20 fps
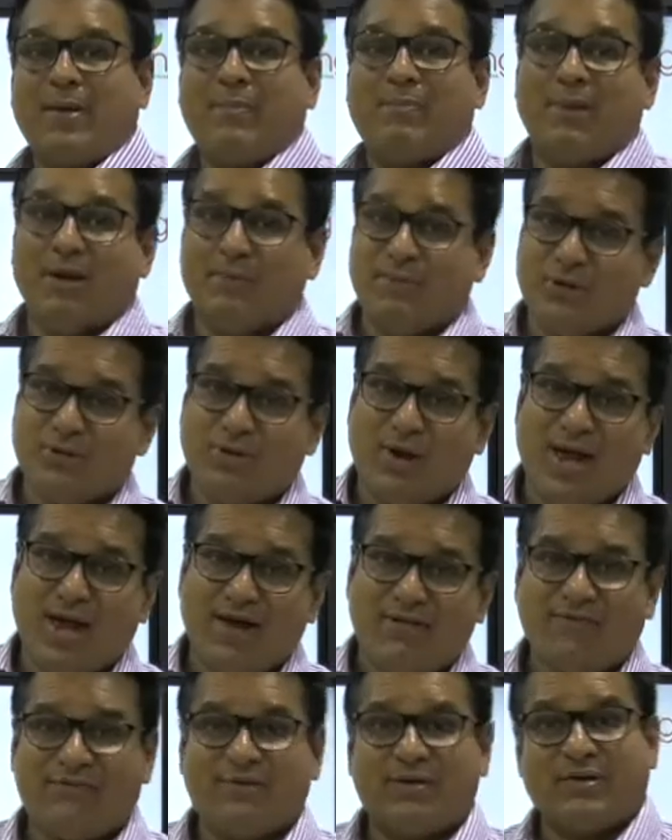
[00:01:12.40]
Maybe you
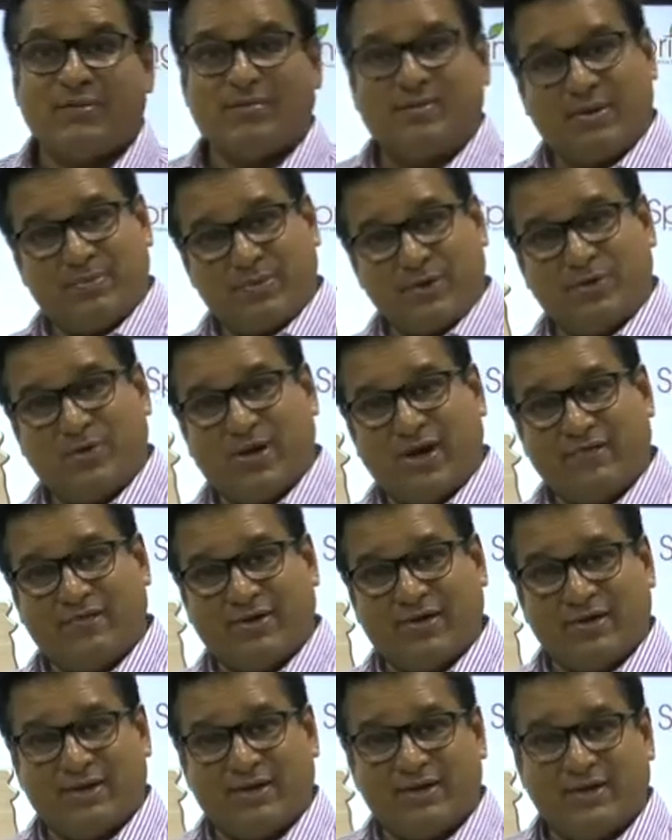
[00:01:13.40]
have, maybe you
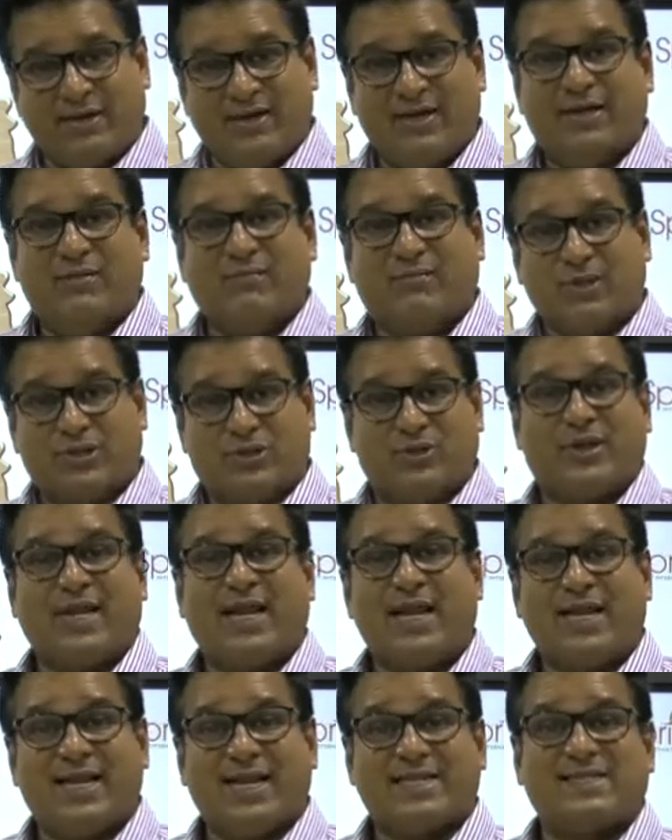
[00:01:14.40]
haven't. But
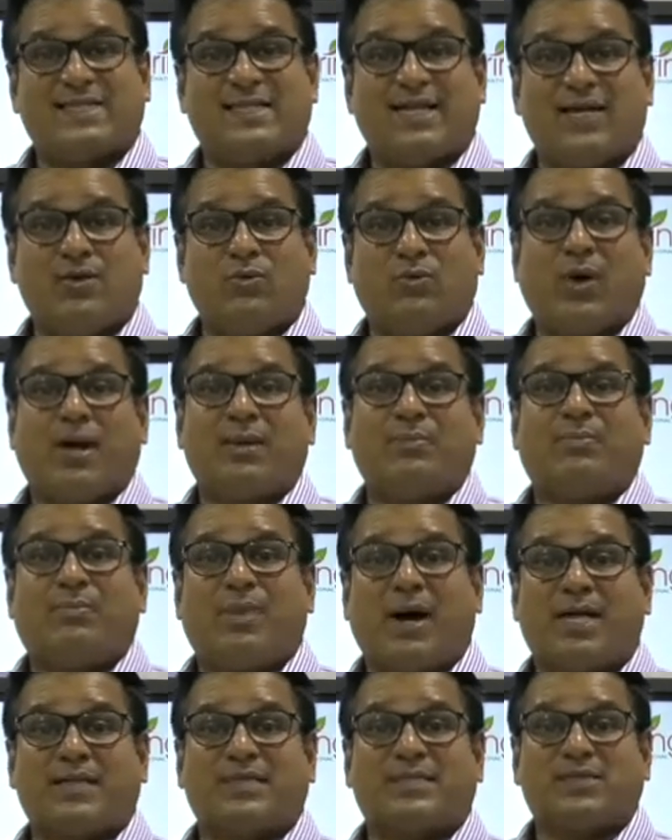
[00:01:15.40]
today, let's learn what
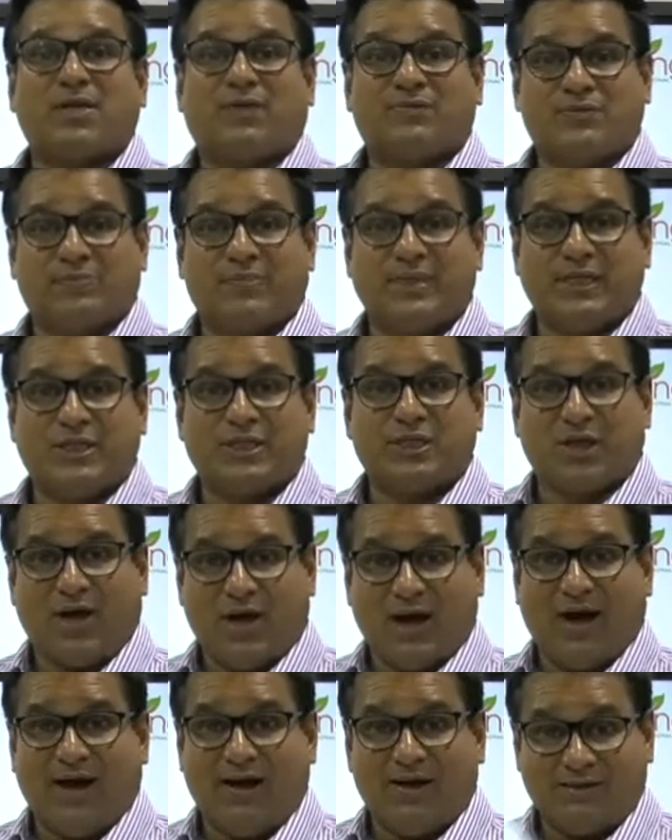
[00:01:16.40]
parts of speech
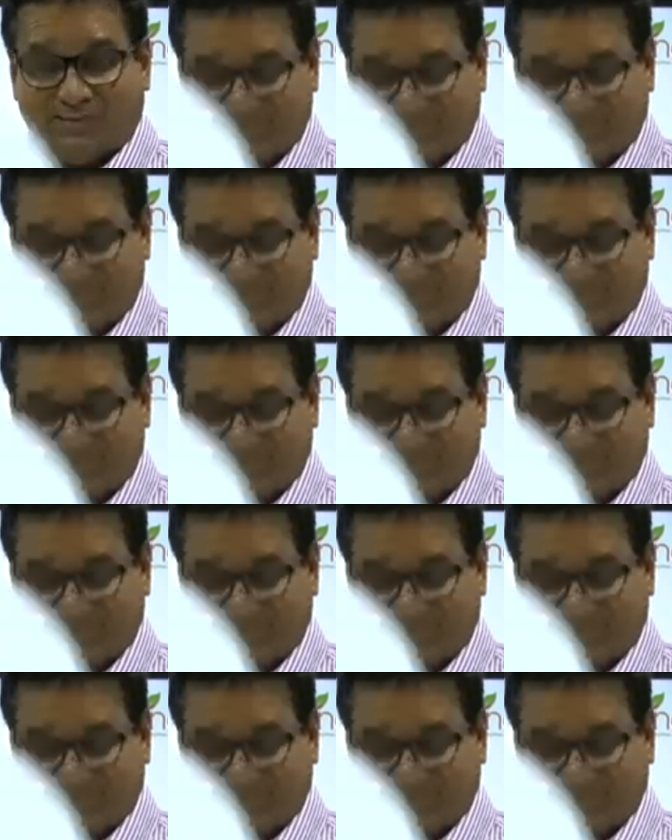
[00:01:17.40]
are.